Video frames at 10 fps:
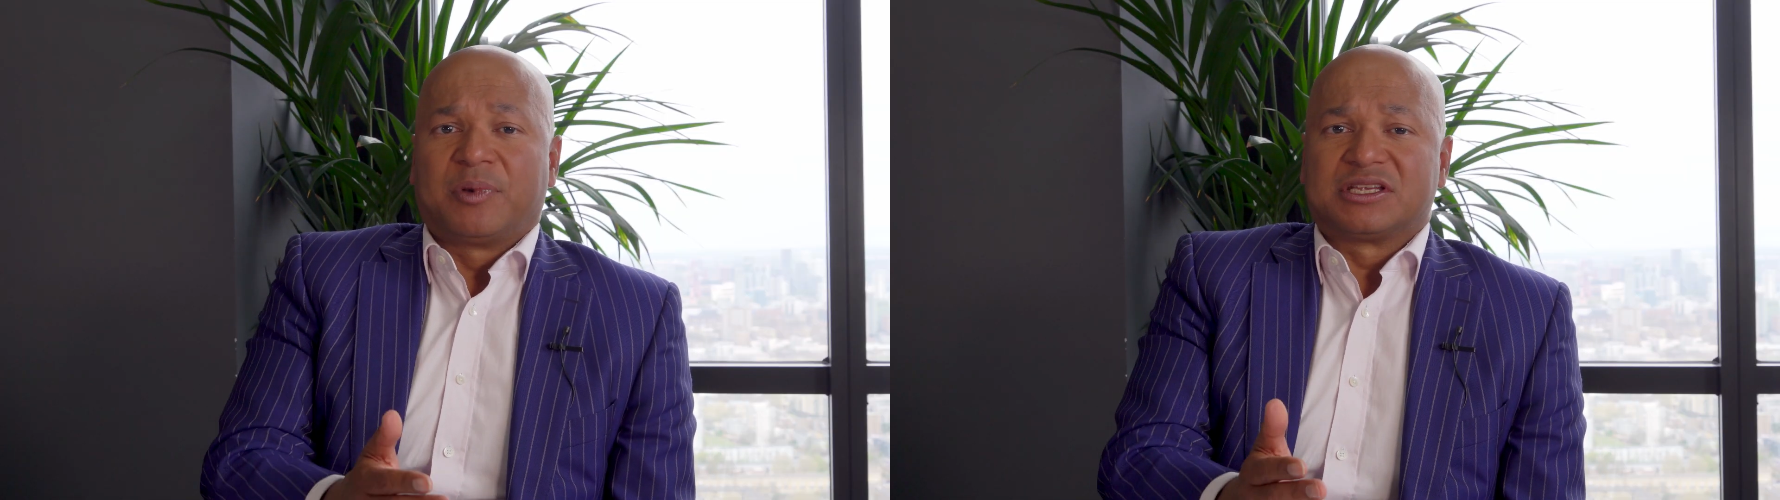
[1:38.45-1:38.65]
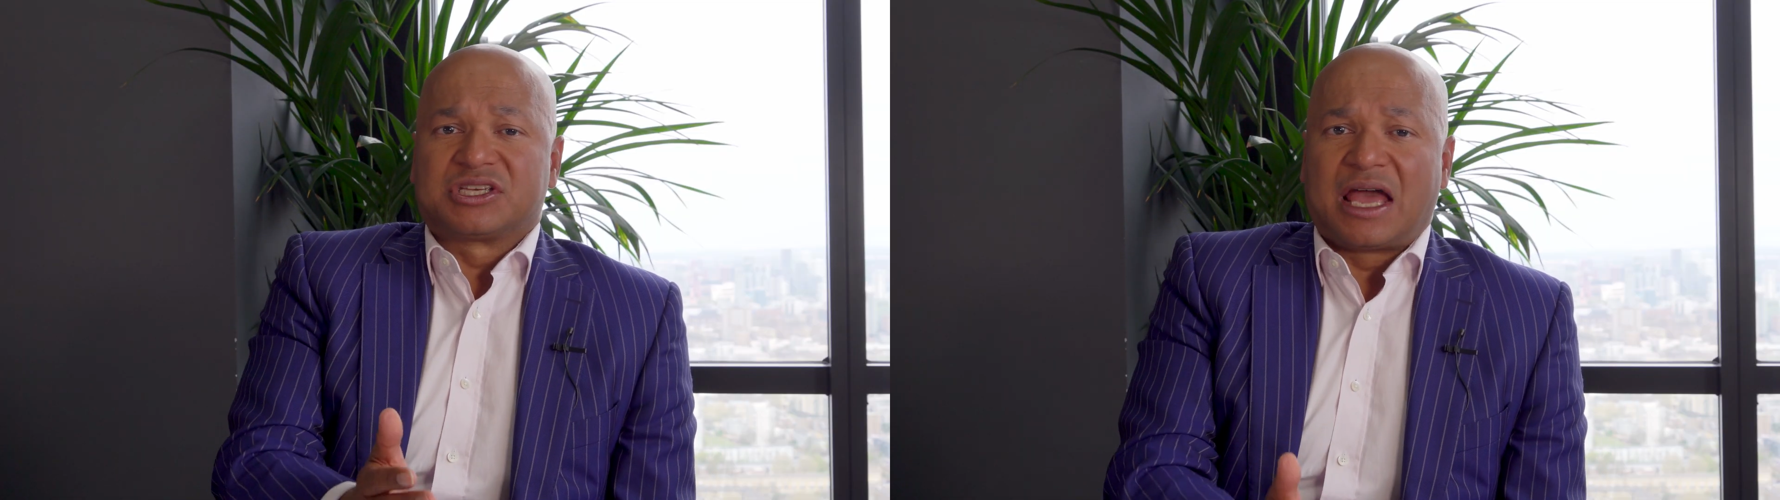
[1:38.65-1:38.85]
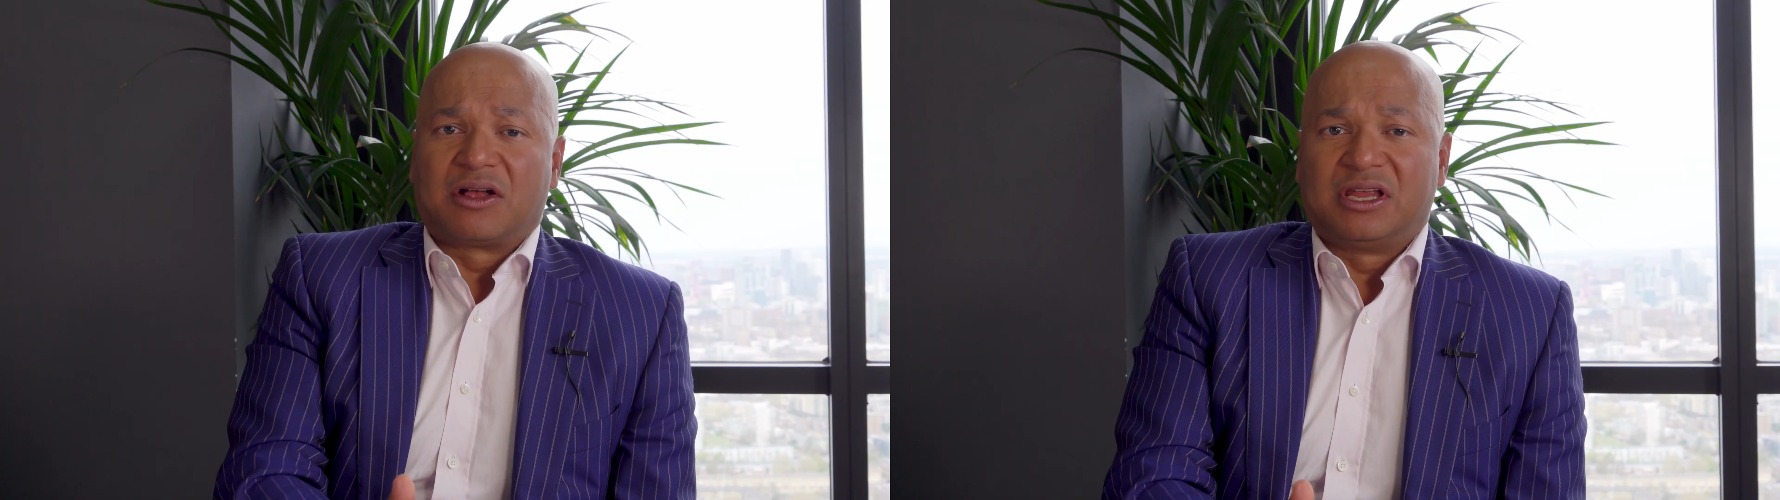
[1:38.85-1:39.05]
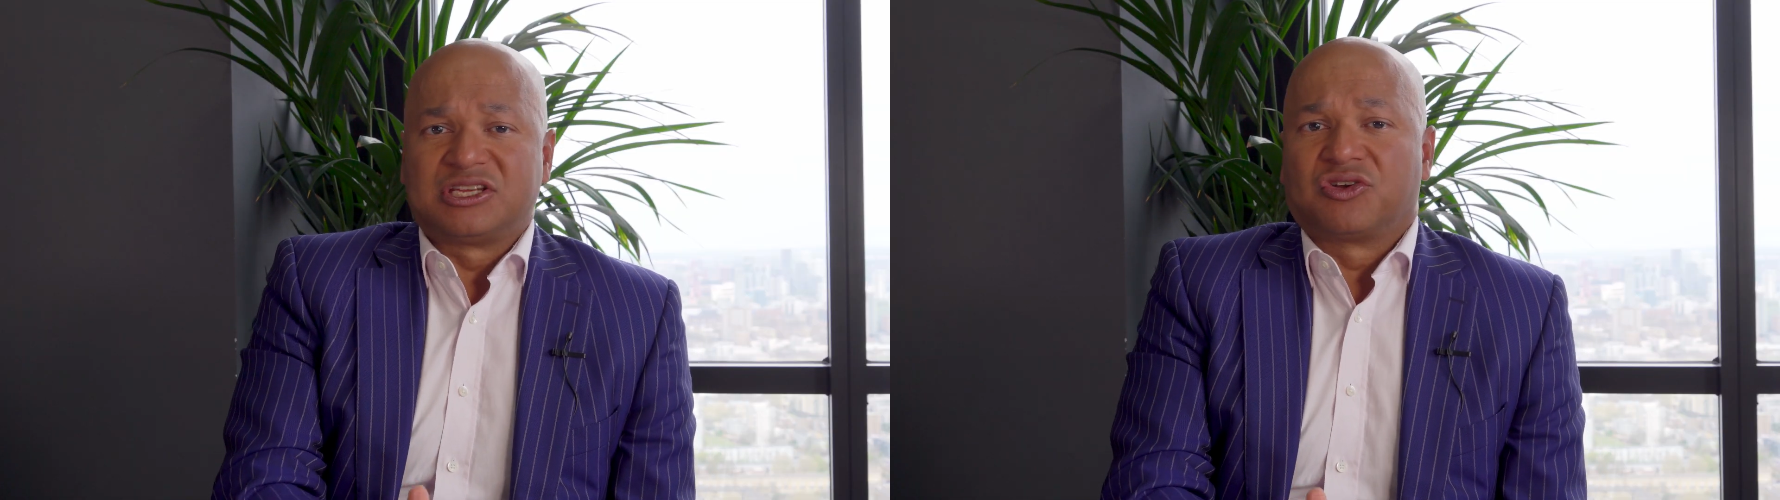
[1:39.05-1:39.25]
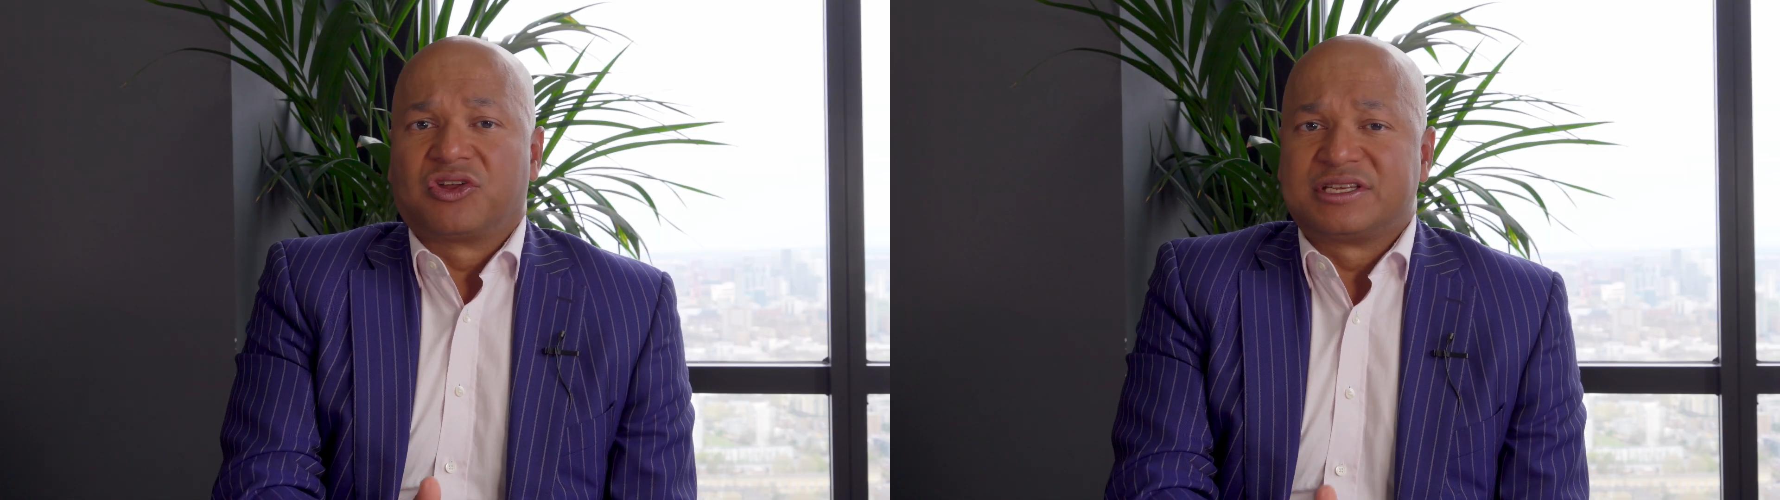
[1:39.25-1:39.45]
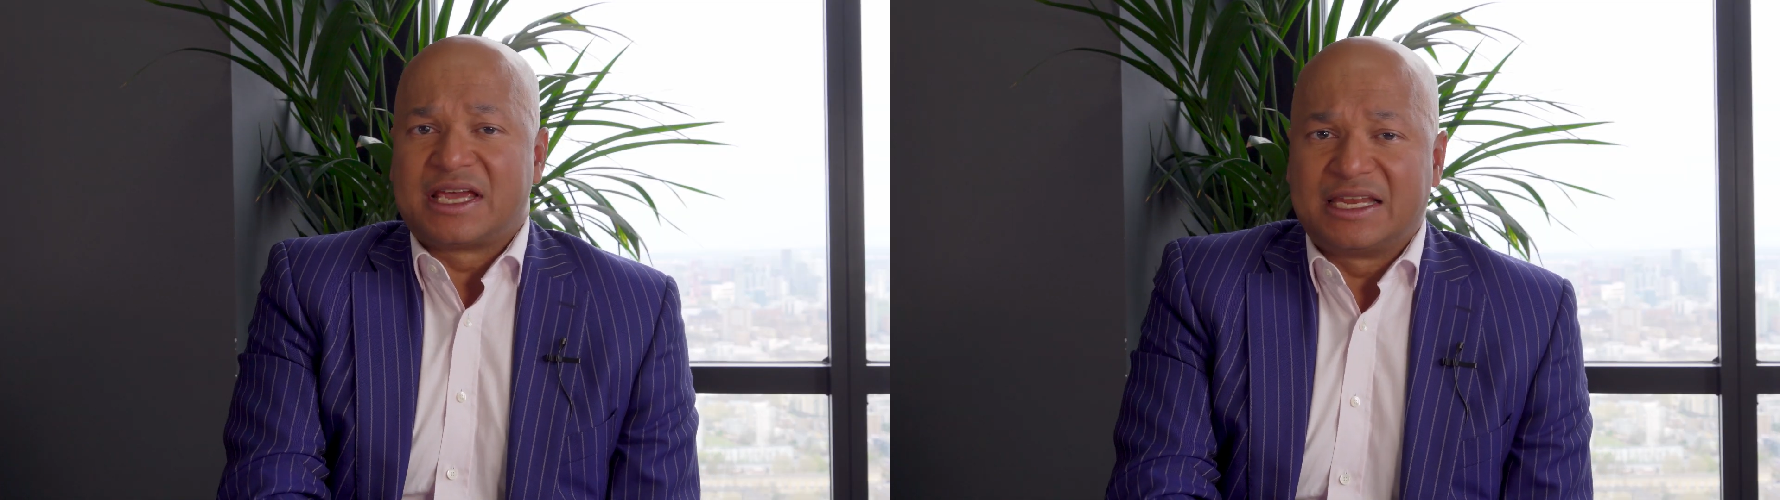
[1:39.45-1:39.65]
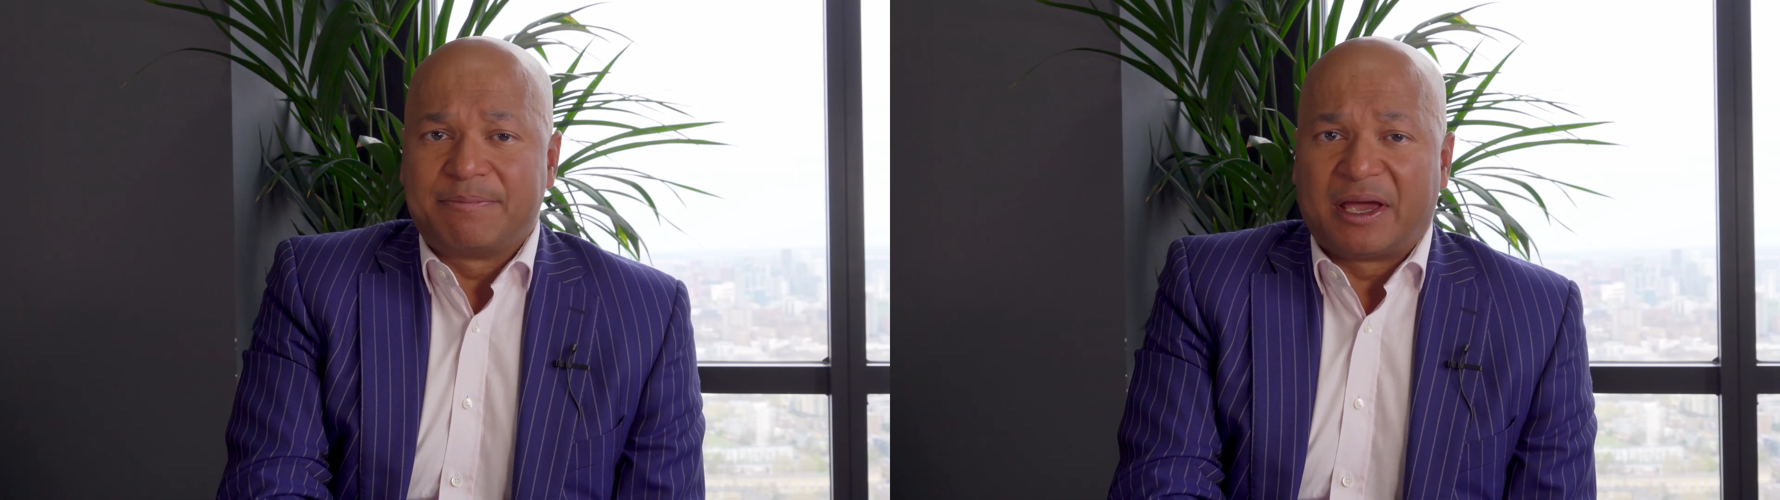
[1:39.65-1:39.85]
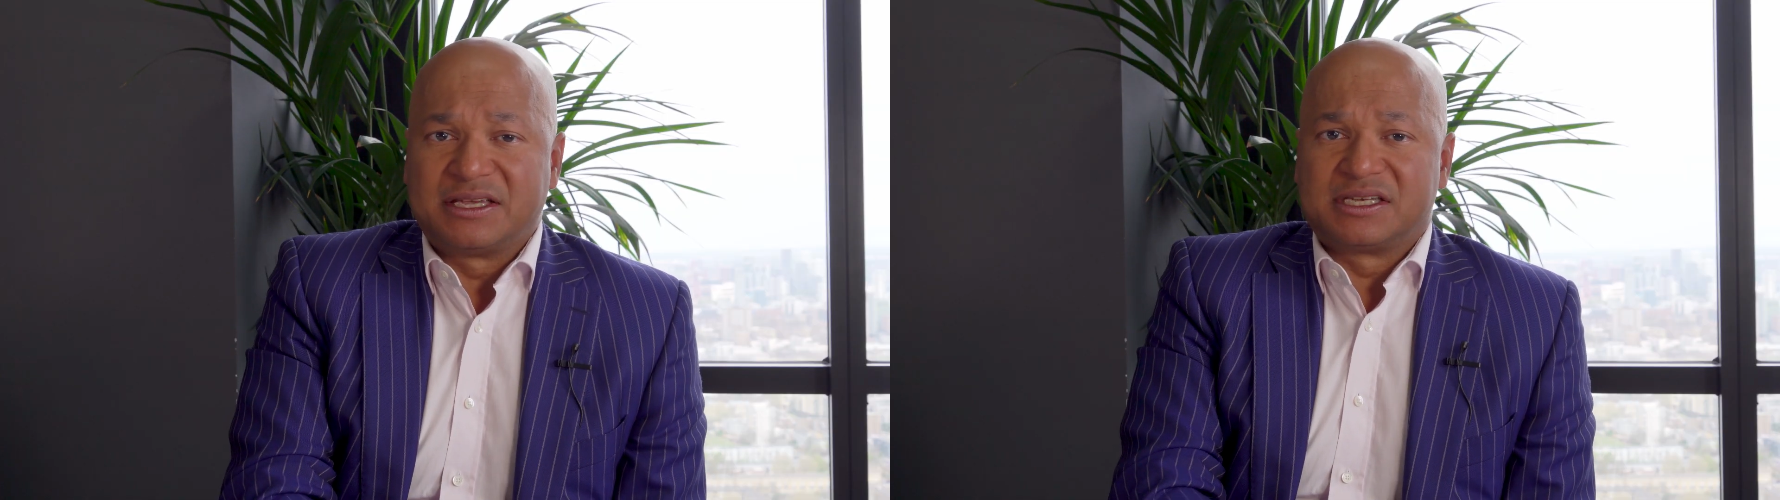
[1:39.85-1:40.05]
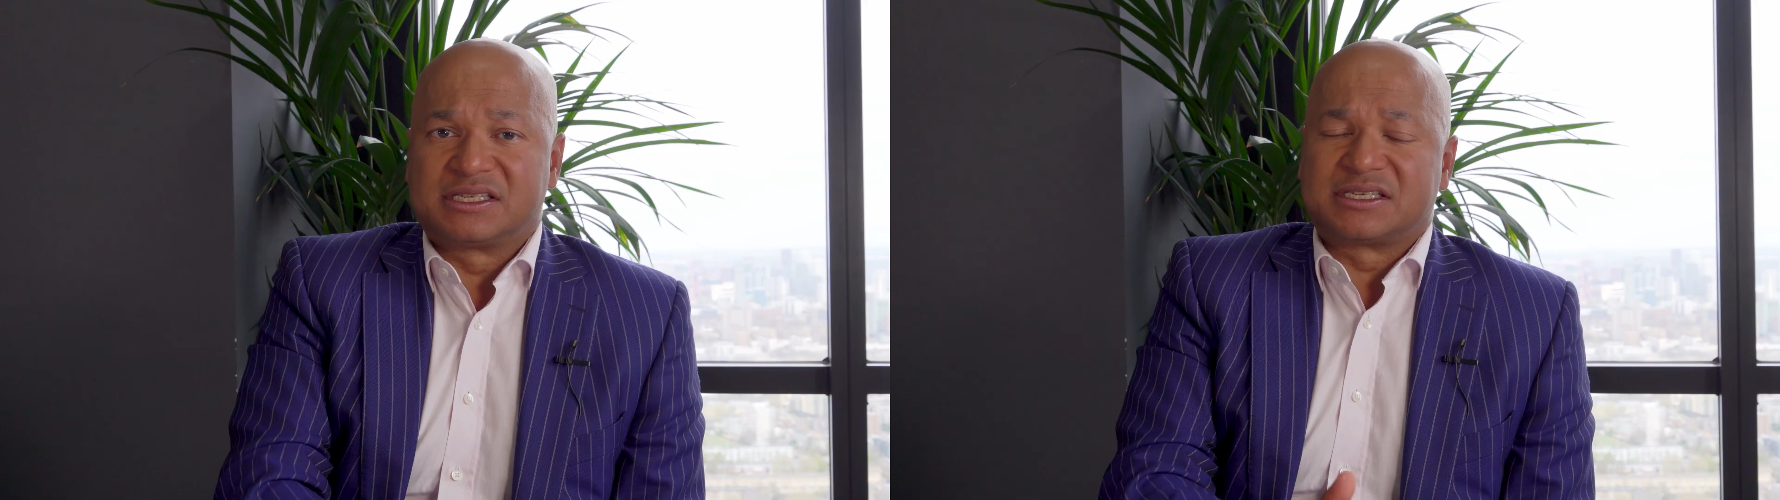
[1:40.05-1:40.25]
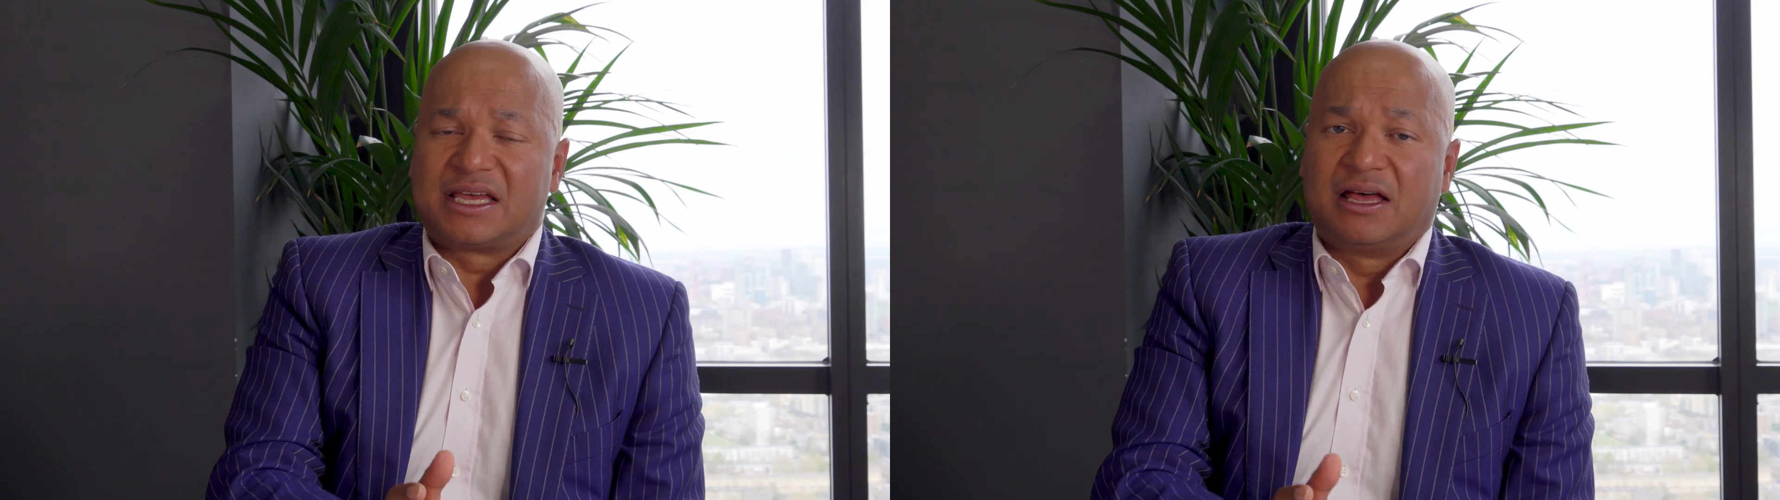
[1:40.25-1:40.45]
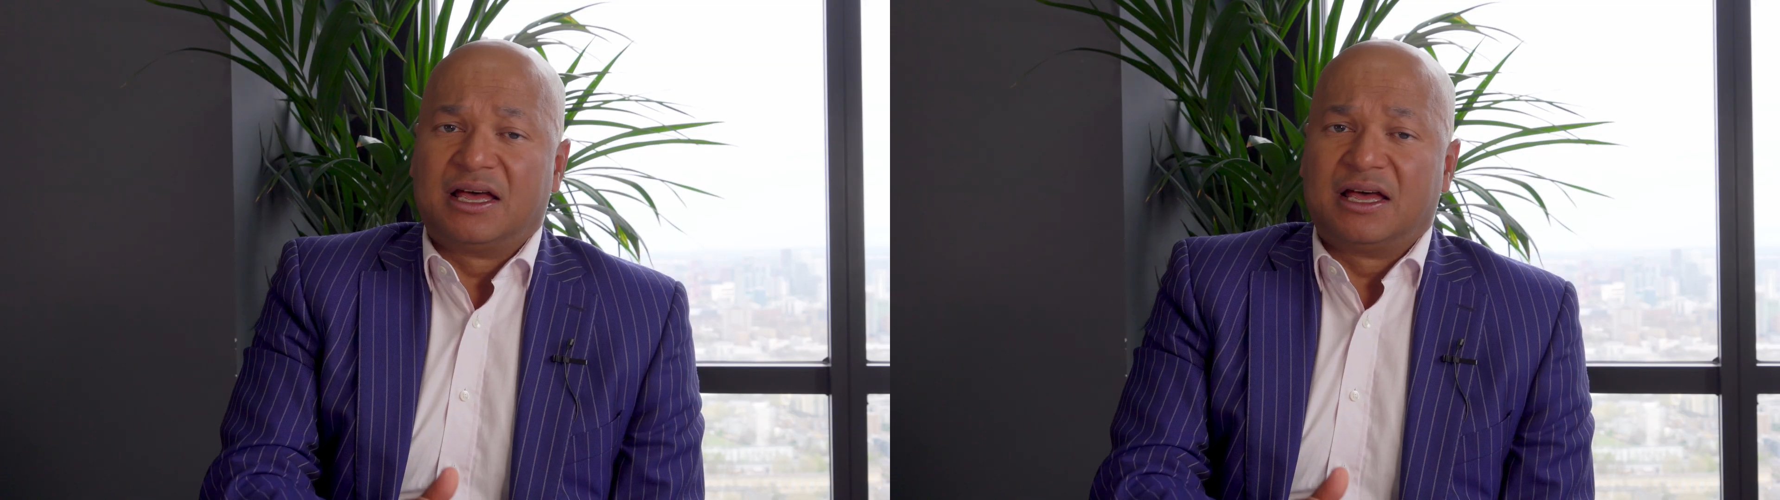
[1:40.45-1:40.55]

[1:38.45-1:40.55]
but it's calculated on a daily basis,